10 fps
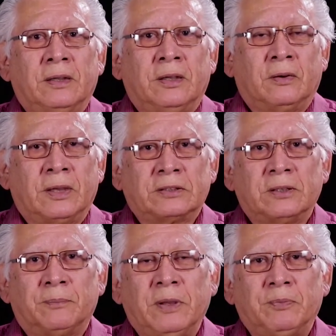Get
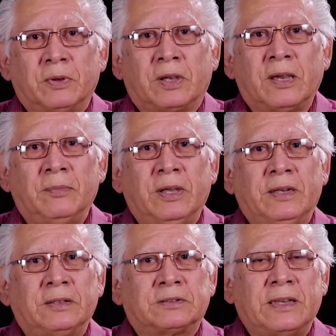some people to come
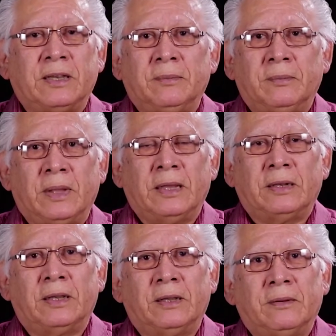in and sing them, and